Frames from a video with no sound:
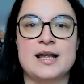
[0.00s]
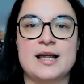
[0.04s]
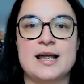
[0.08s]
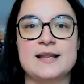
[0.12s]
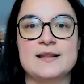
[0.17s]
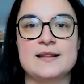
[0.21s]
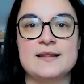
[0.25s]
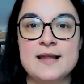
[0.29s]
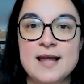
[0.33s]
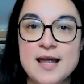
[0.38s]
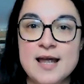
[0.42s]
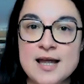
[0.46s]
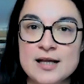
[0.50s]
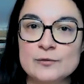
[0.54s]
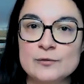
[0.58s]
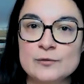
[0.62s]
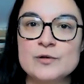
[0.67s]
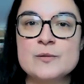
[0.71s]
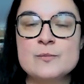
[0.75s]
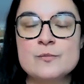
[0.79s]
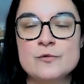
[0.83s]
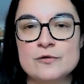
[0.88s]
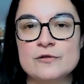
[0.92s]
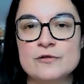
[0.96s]
and then
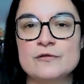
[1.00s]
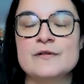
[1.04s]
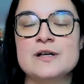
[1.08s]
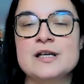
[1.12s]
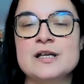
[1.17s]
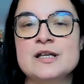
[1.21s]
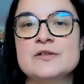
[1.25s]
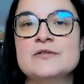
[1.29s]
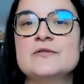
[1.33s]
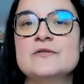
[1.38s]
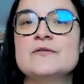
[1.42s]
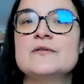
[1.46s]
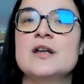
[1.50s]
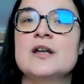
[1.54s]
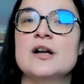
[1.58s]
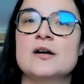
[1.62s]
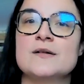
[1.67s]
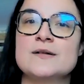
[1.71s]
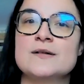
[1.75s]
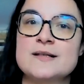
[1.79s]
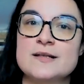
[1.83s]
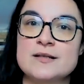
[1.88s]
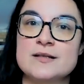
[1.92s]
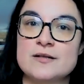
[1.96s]
we move into the
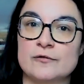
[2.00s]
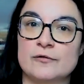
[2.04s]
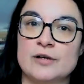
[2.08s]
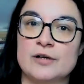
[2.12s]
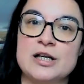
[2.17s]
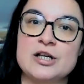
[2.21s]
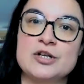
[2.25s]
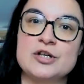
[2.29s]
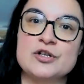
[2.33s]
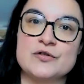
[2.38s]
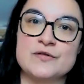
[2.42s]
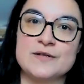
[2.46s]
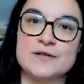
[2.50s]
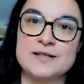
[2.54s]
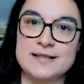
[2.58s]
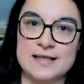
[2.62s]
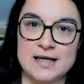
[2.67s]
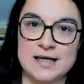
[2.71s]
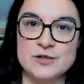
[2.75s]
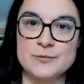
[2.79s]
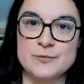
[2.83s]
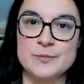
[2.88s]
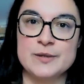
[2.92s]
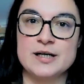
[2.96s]
consideration
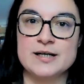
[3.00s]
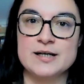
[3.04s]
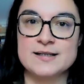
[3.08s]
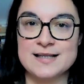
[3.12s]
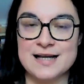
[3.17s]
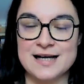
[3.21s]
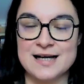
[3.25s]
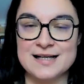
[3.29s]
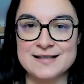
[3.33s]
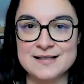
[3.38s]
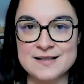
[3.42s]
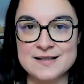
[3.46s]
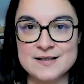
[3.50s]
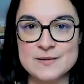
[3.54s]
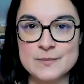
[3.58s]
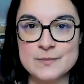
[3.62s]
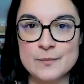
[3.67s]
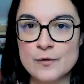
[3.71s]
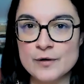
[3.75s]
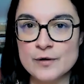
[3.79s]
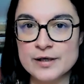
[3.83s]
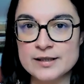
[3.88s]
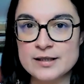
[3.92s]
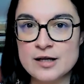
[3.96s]
stage, because at this
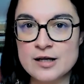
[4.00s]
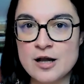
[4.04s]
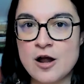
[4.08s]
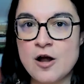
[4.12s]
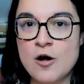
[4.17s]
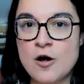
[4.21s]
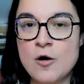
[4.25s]
point,